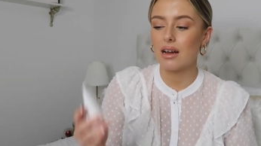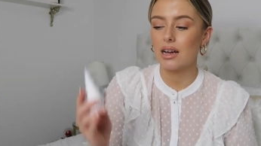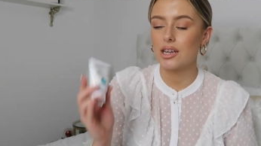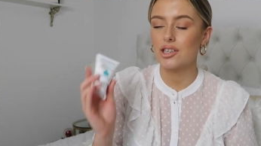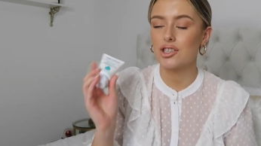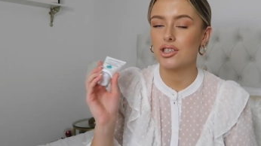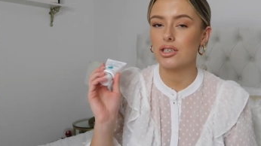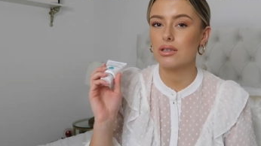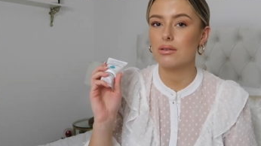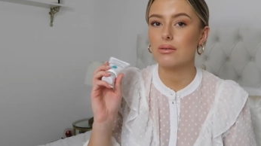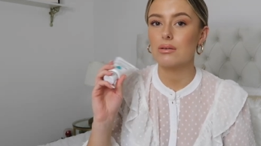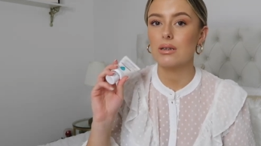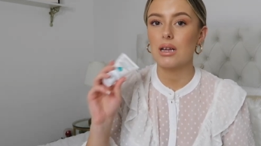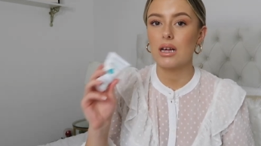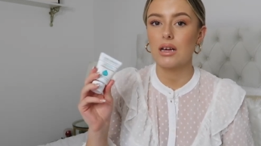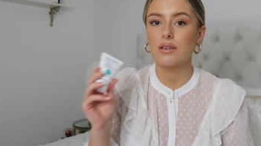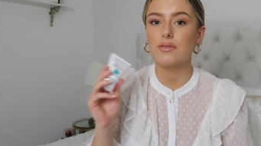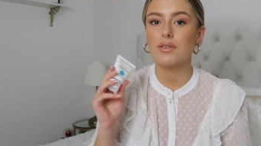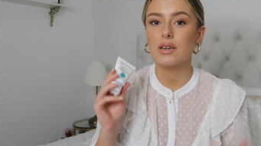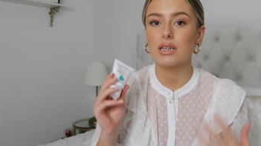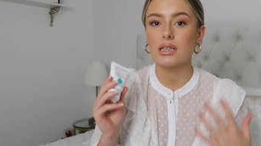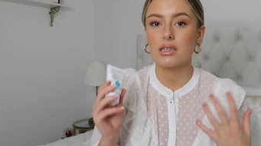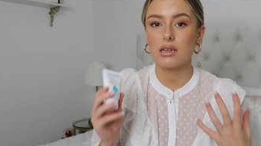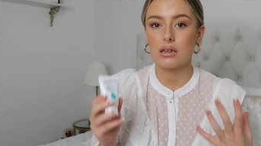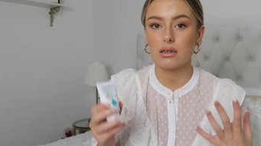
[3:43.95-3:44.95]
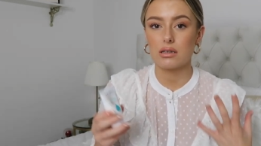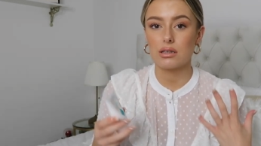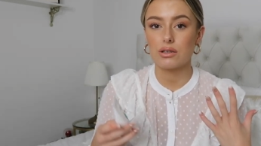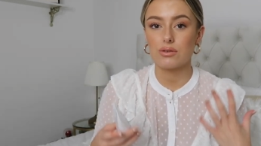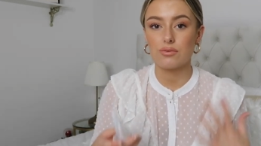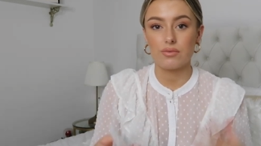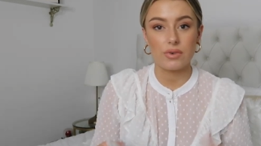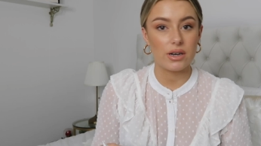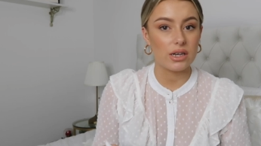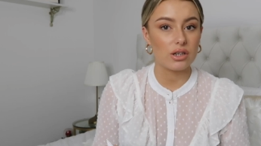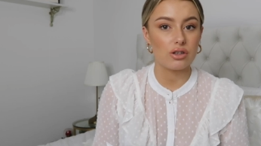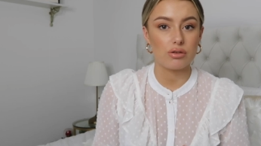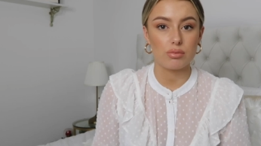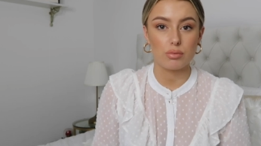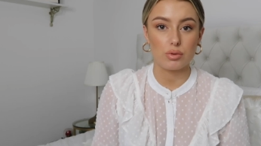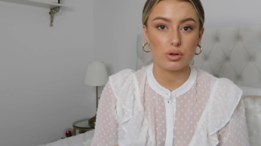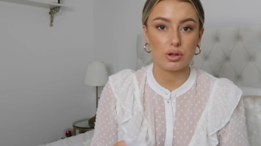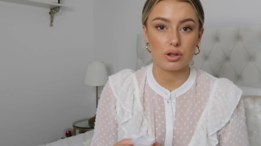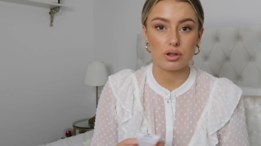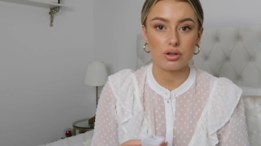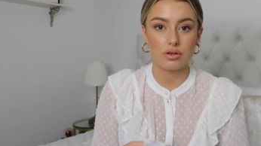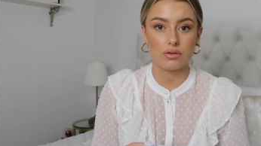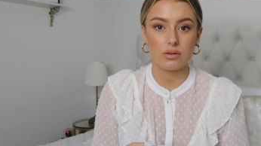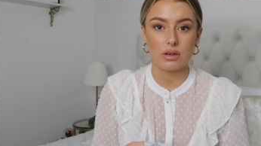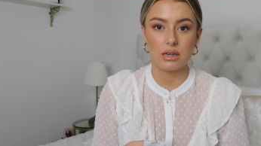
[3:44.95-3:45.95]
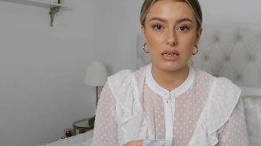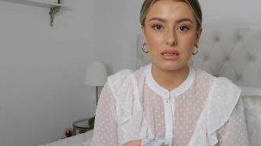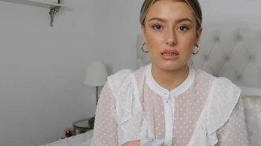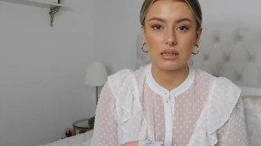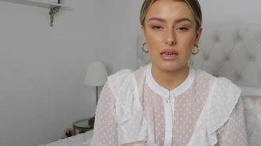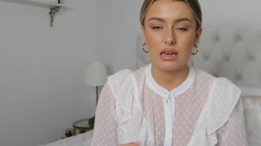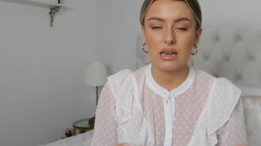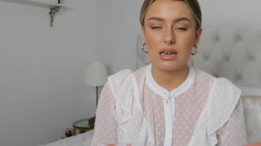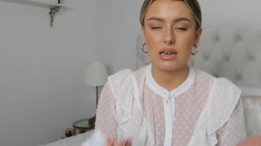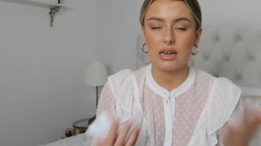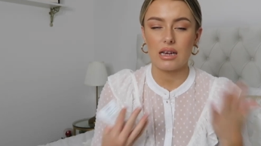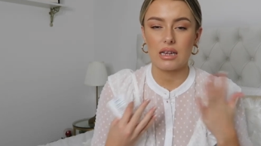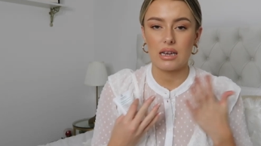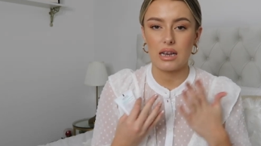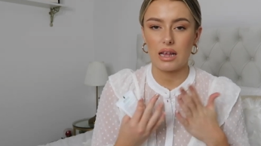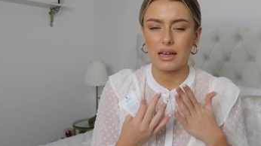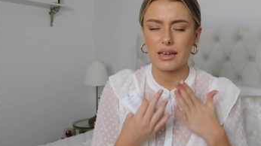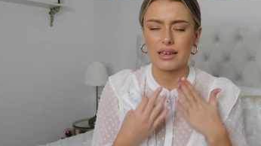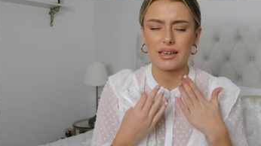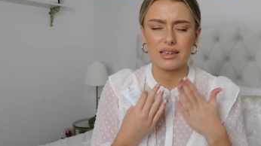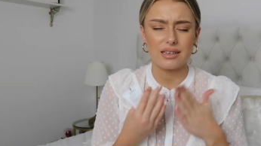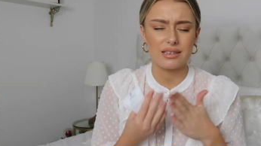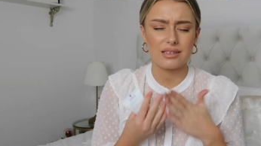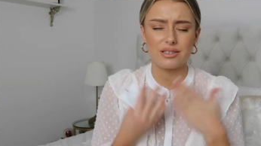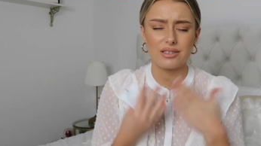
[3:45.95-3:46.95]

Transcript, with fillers: I do love a nice rich moisturiser and like